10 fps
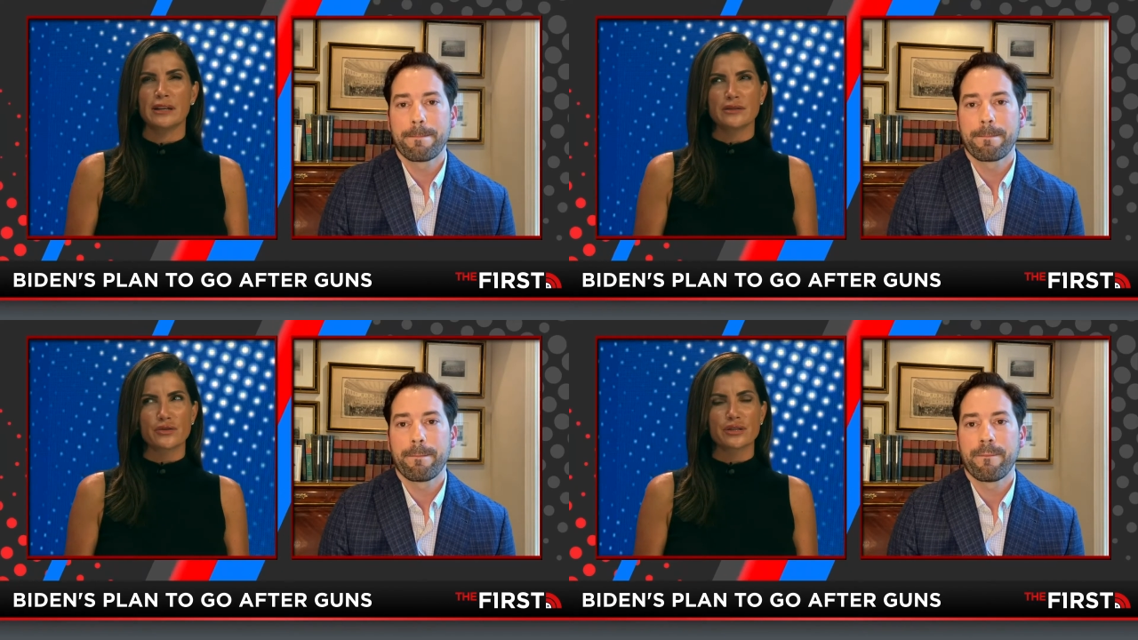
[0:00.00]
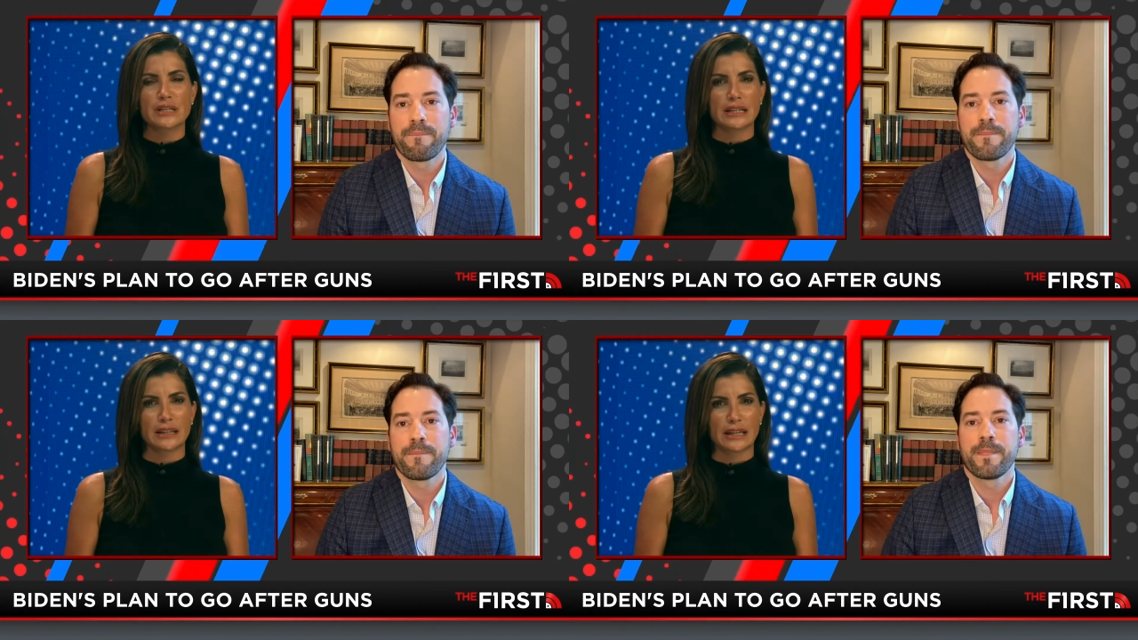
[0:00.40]
Speaker 1: And
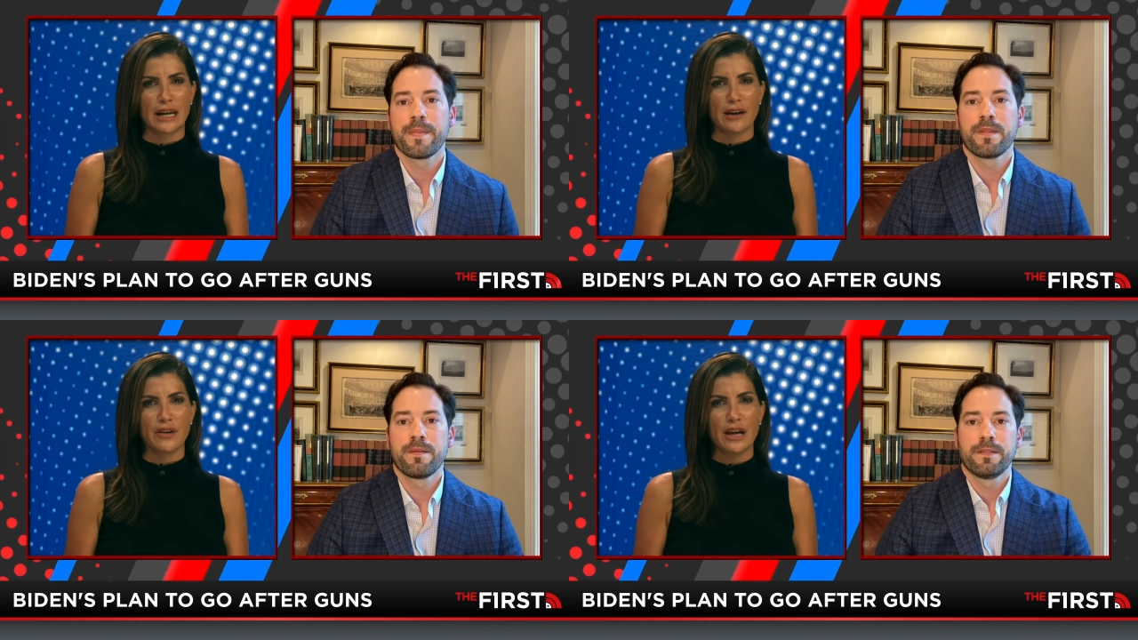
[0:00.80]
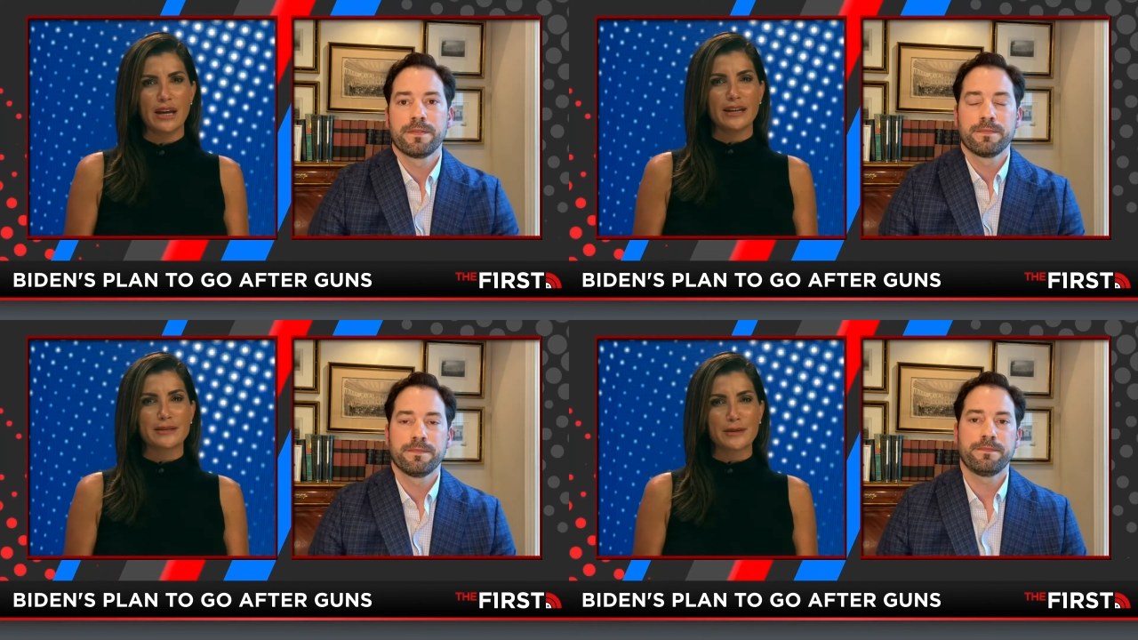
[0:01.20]
interestingly enough,
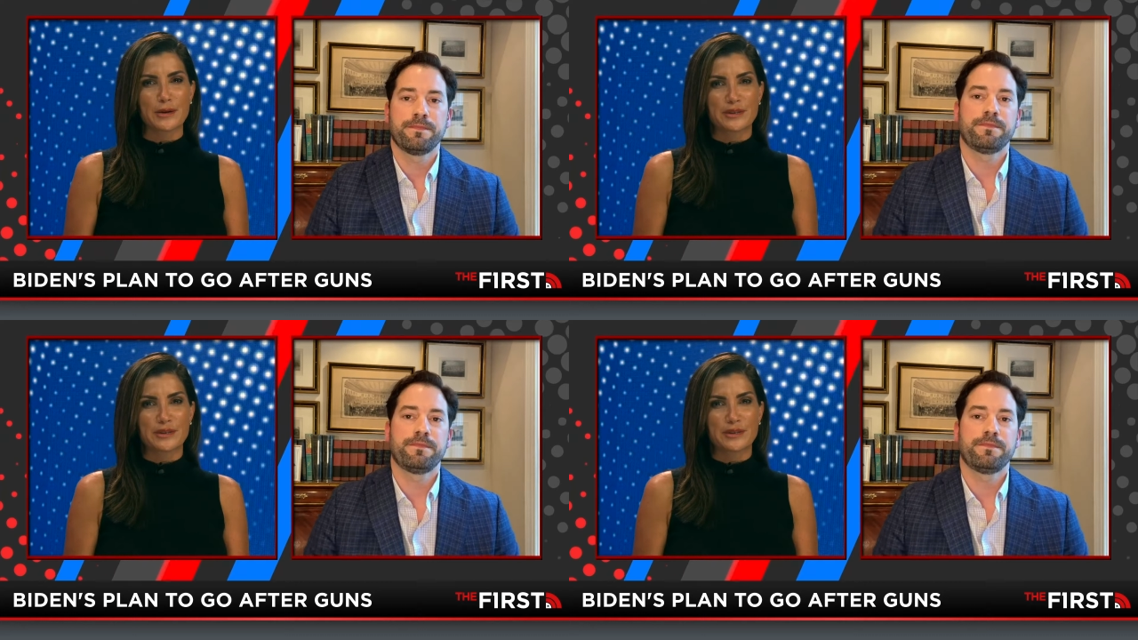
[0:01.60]
it's those